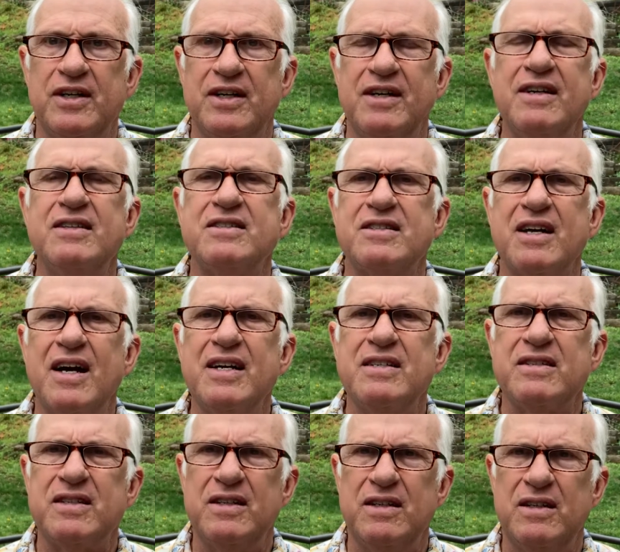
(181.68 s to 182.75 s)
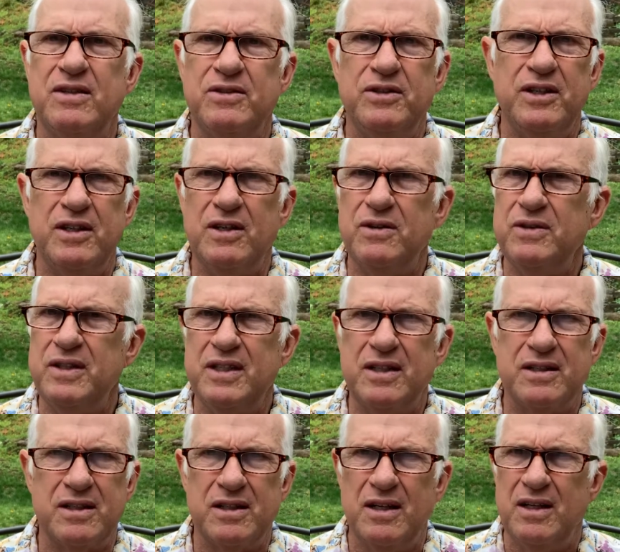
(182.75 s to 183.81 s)
It's nice to know, you know, in
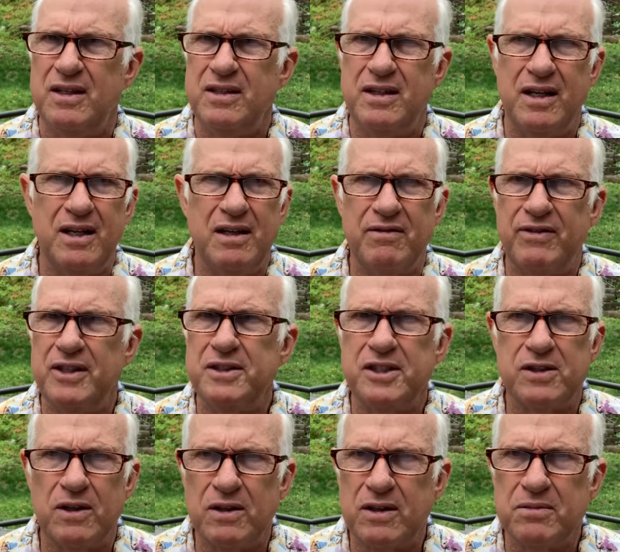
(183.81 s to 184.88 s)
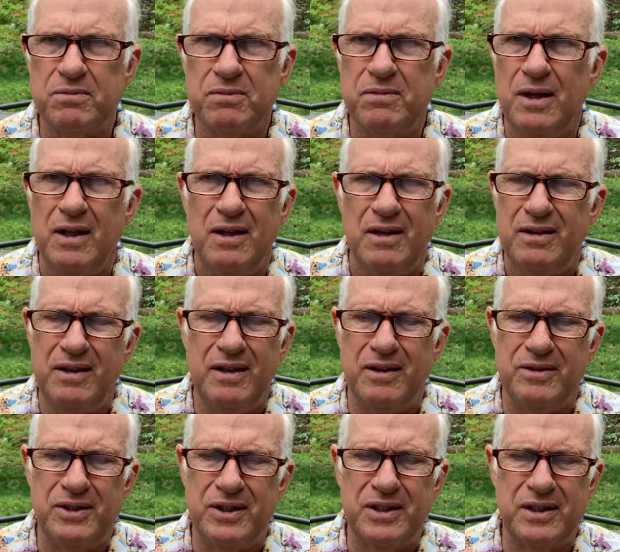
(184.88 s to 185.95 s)
this day of uncircum, you know,
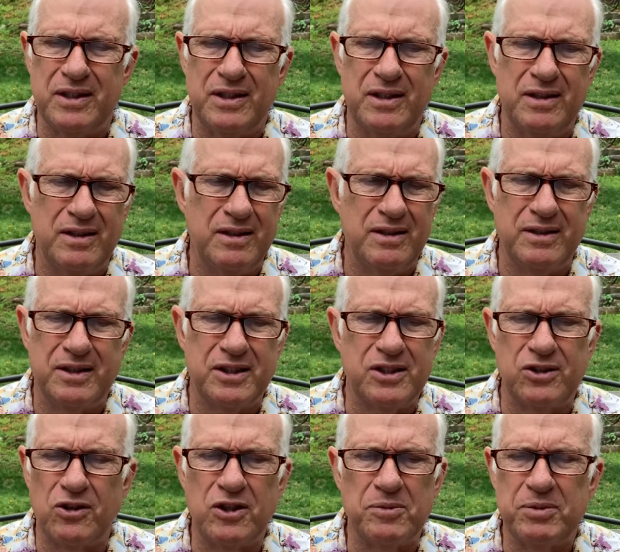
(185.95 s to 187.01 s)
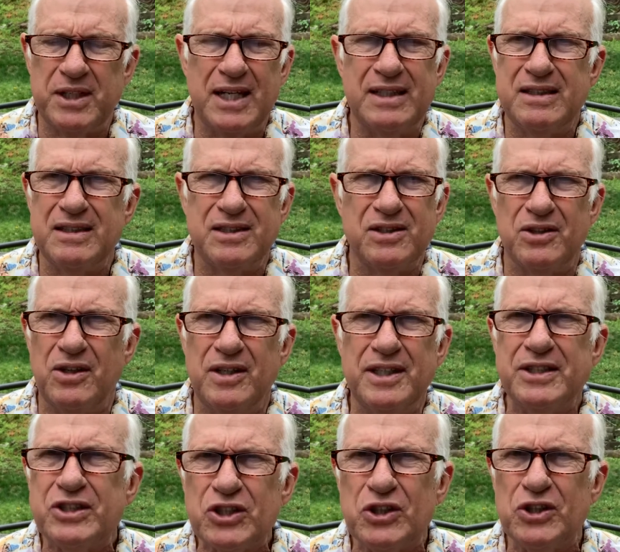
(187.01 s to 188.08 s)
just the circumstances are
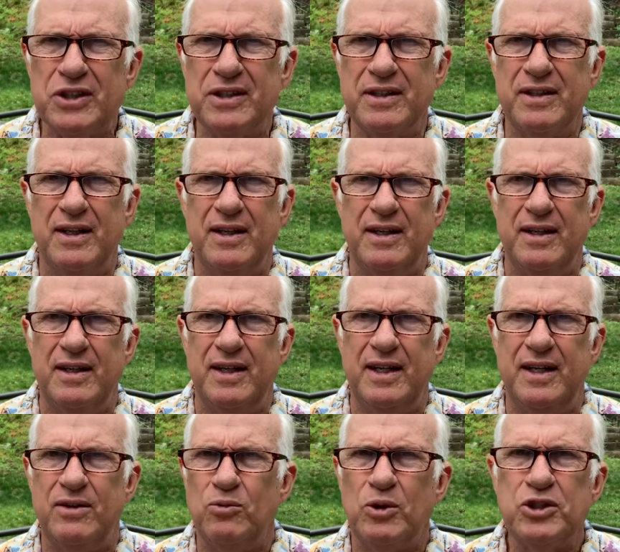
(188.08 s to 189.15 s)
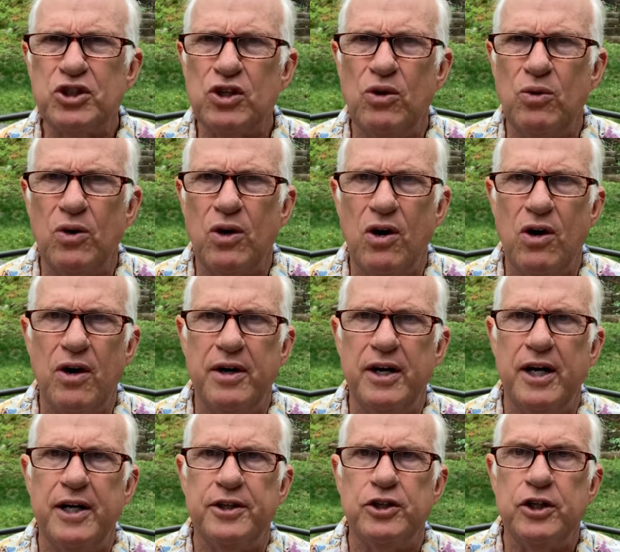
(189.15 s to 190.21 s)
uncertain and what's going on,
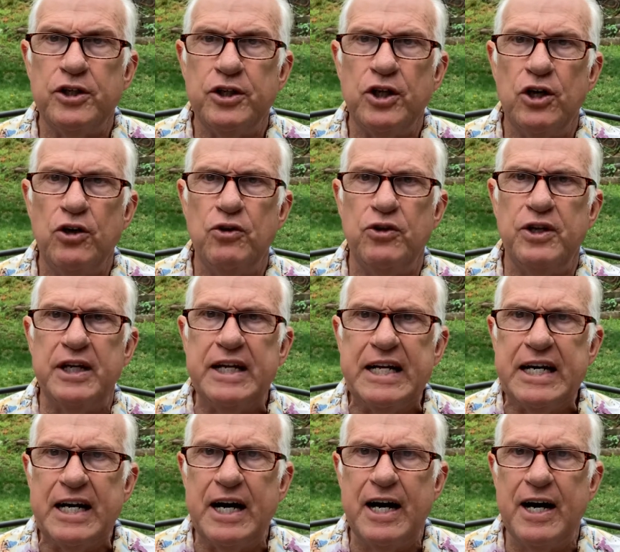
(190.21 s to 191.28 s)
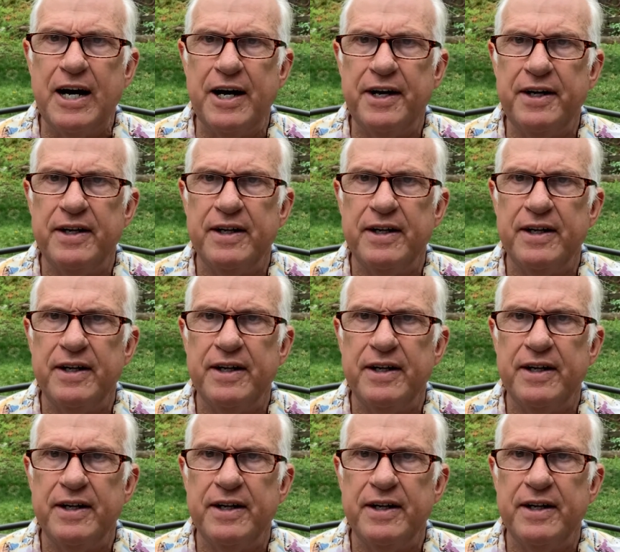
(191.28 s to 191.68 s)
to know that God